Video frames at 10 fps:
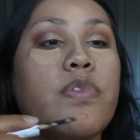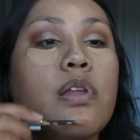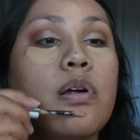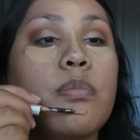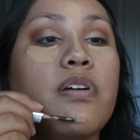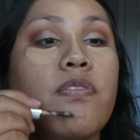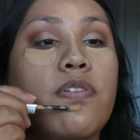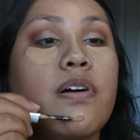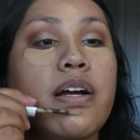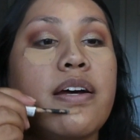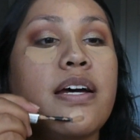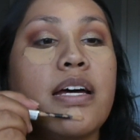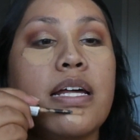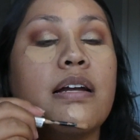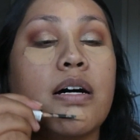on my
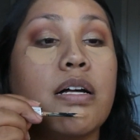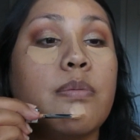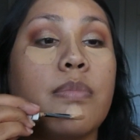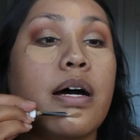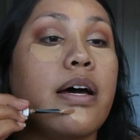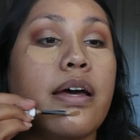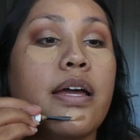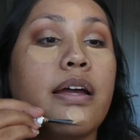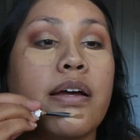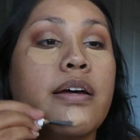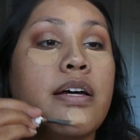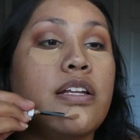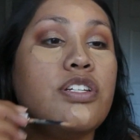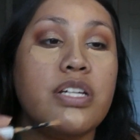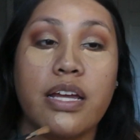forehead, on my
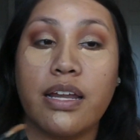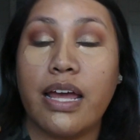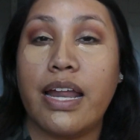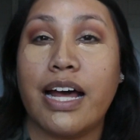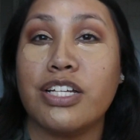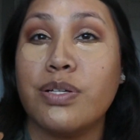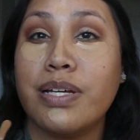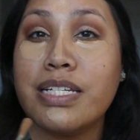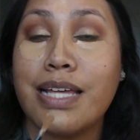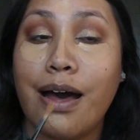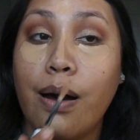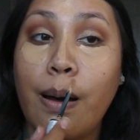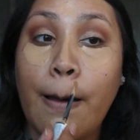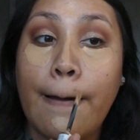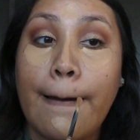chin, and as you can tell,
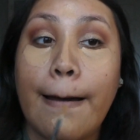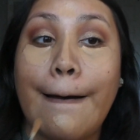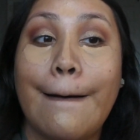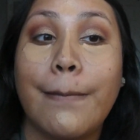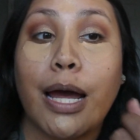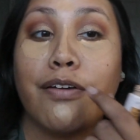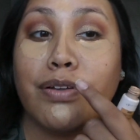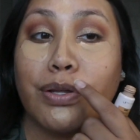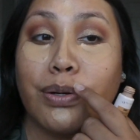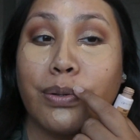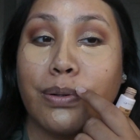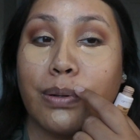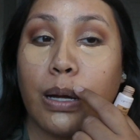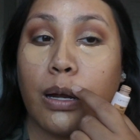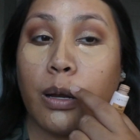I have a
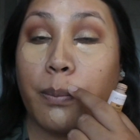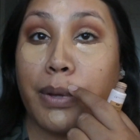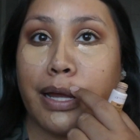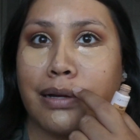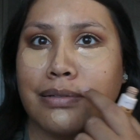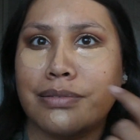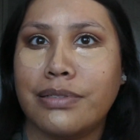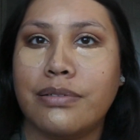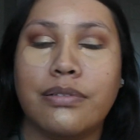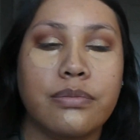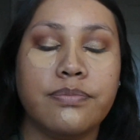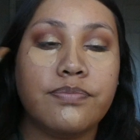little or a big little